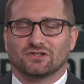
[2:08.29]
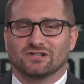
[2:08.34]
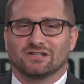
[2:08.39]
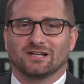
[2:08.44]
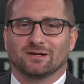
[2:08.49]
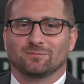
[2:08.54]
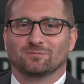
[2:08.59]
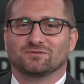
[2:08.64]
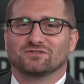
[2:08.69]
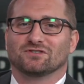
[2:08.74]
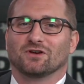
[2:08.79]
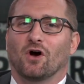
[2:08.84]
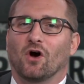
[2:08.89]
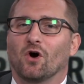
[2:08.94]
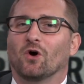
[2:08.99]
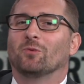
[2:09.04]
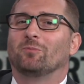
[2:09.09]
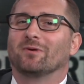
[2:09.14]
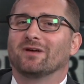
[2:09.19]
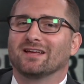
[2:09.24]
clips
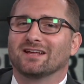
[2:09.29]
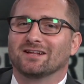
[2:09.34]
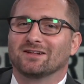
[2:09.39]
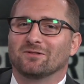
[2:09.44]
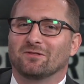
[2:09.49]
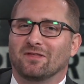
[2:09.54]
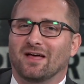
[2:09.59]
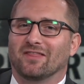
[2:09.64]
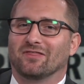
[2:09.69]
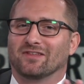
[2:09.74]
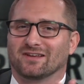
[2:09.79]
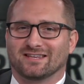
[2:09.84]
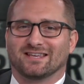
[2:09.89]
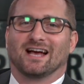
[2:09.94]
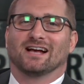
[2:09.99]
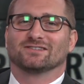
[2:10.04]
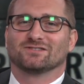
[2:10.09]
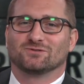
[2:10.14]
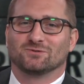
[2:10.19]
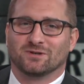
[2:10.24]
hoping that the
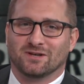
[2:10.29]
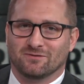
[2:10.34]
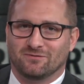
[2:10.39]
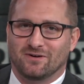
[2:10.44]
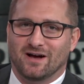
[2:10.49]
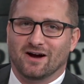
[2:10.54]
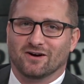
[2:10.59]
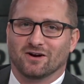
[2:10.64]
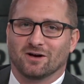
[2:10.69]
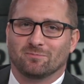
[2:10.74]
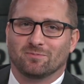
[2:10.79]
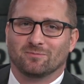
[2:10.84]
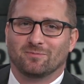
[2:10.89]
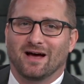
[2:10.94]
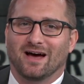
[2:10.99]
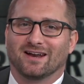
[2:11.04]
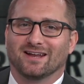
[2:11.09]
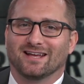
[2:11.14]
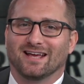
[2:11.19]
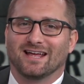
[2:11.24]
guest will get fired up
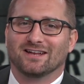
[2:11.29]
about it,